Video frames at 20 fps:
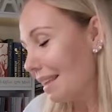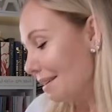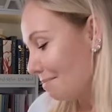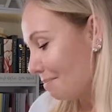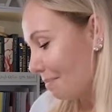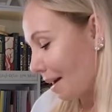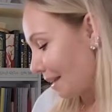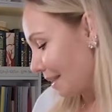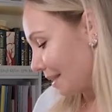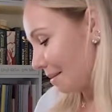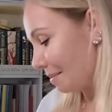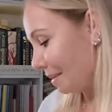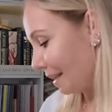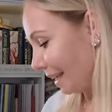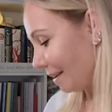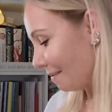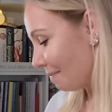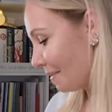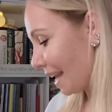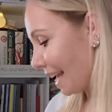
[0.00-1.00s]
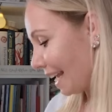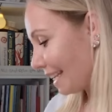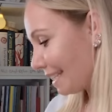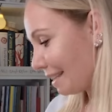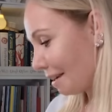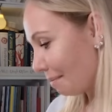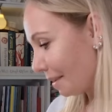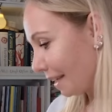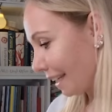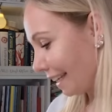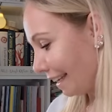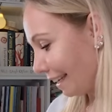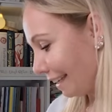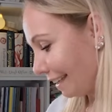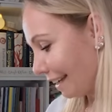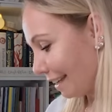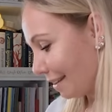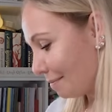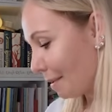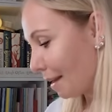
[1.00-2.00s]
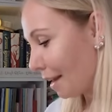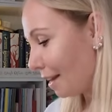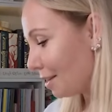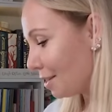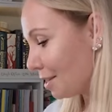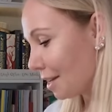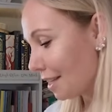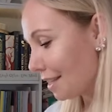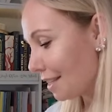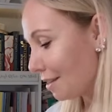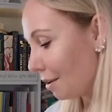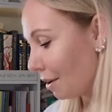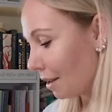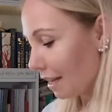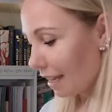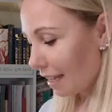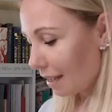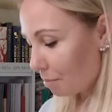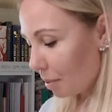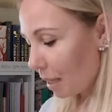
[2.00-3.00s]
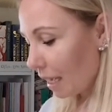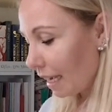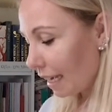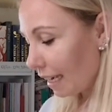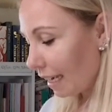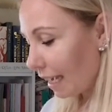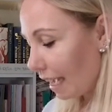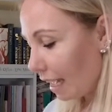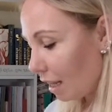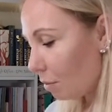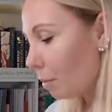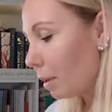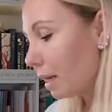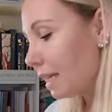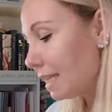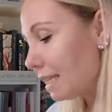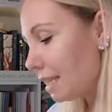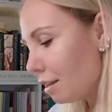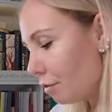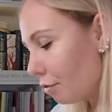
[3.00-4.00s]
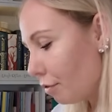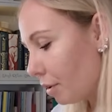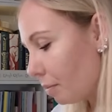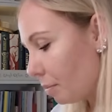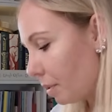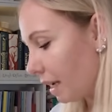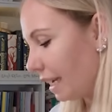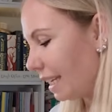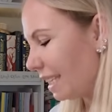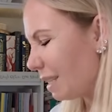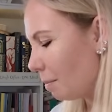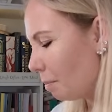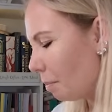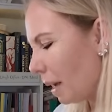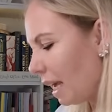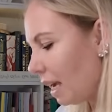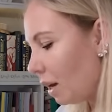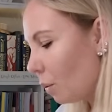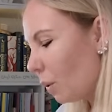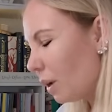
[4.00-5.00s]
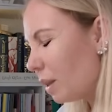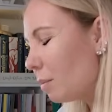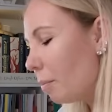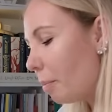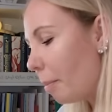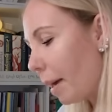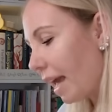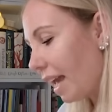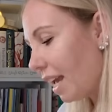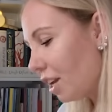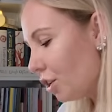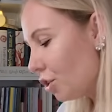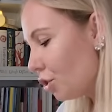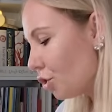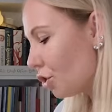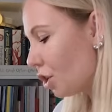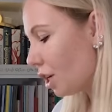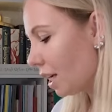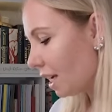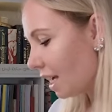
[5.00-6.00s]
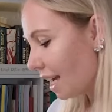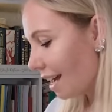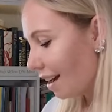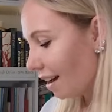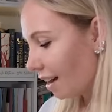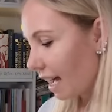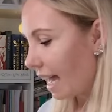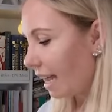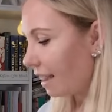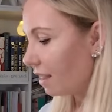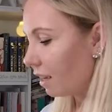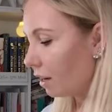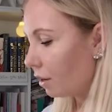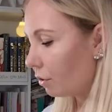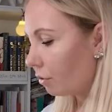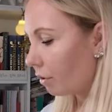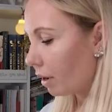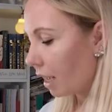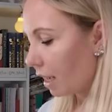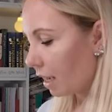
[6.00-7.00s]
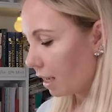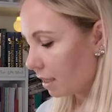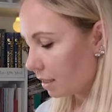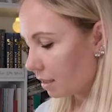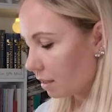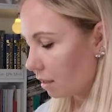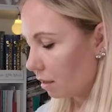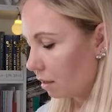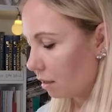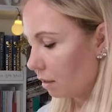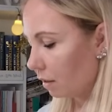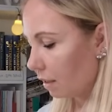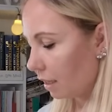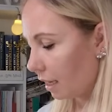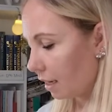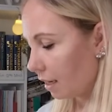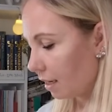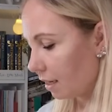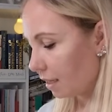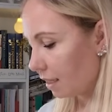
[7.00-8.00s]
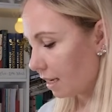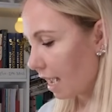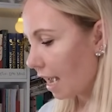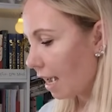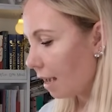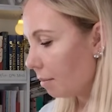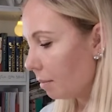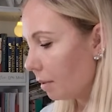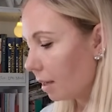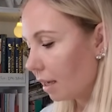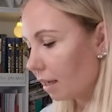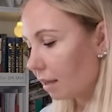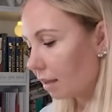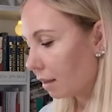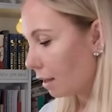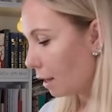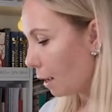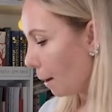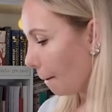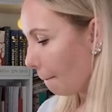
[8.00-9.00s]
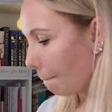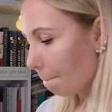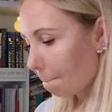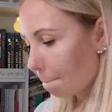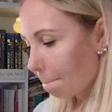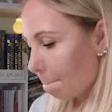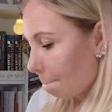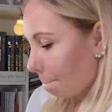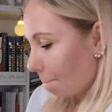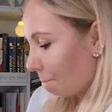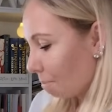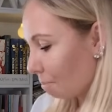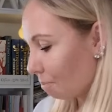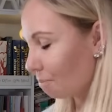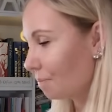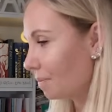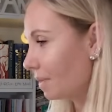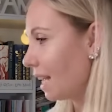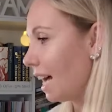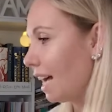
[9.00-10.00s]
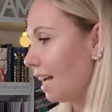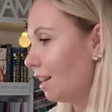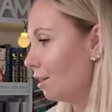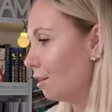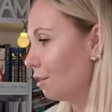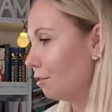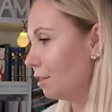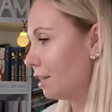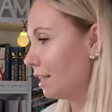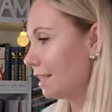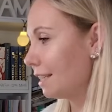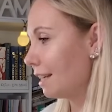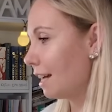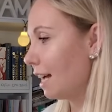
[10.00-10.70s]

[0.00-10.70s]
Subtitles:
Possibly something like that. But I just thought, pink again, but it's a different pink. It's a pink with beigey and the grays. Look at it. I mean, I love it.